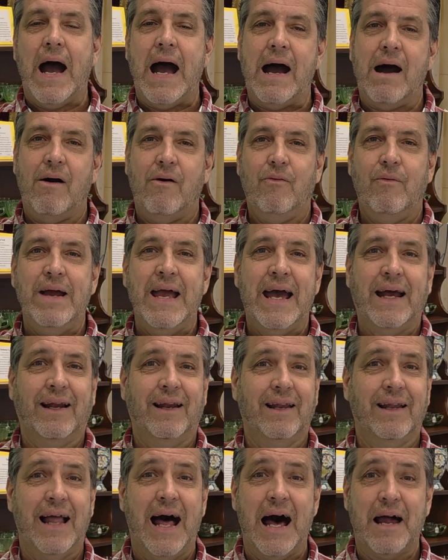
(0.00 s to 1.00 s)
Wow, we had
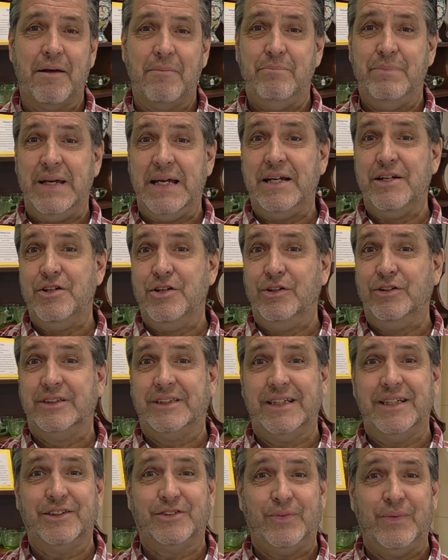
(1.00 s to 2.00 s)
a lot of big news
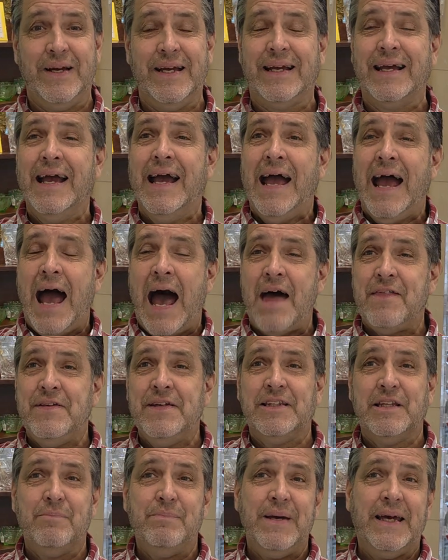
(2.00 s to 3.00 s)
this week. I
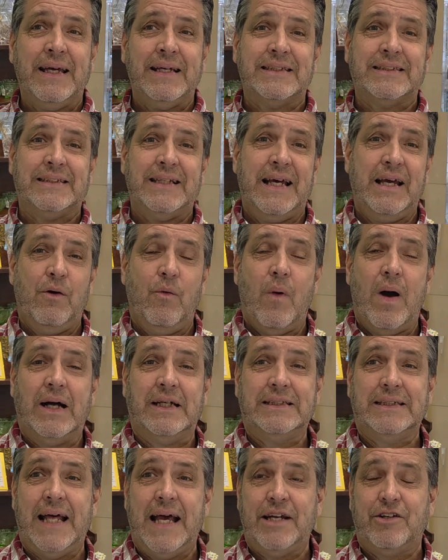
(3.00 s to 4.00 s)
think the biggest thing
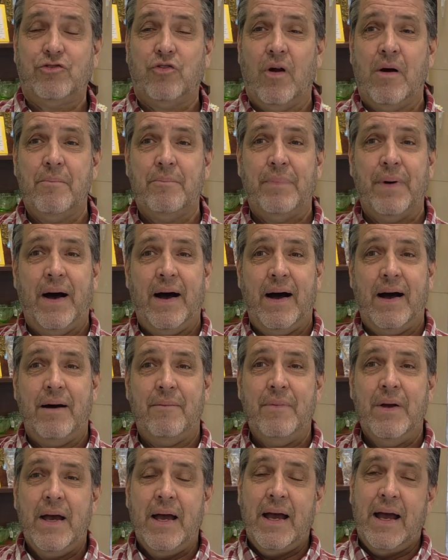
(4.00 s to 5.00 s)
was that Trump
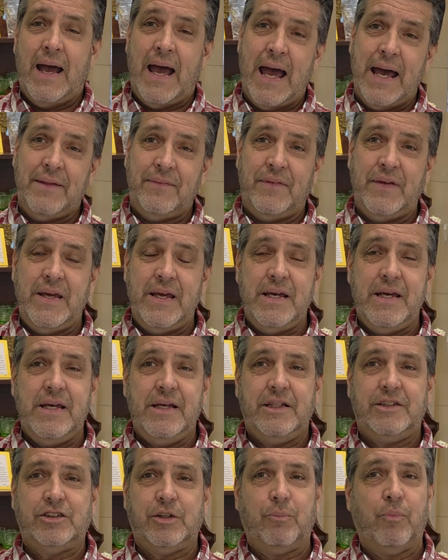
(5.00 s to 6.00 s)
had
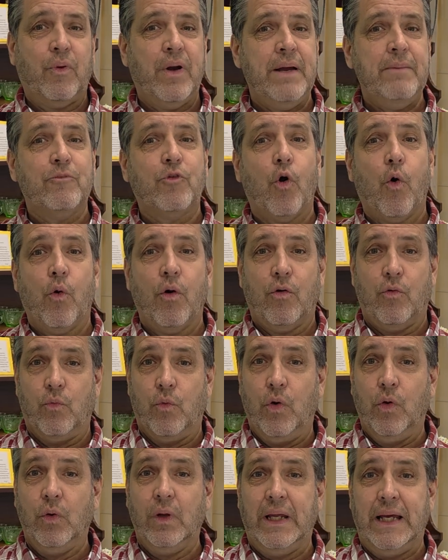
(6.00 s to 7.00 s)
the Supreme Court
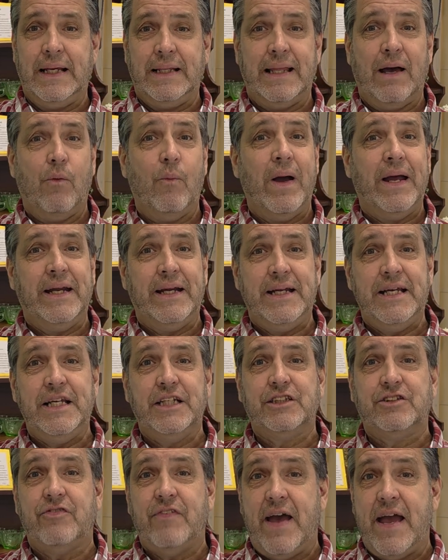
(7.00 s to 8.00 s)
ruling that went in
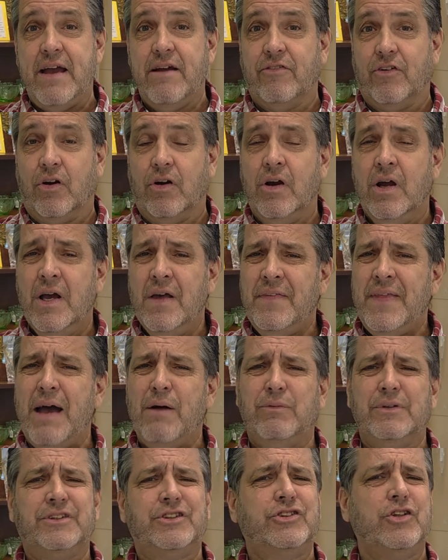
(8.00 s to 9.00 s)
his favor.
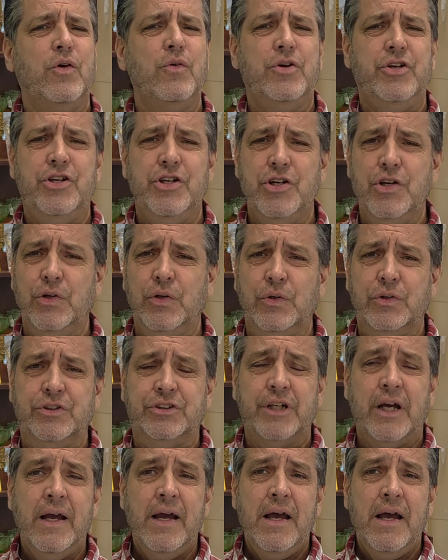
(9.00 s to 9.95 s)
That was so huge.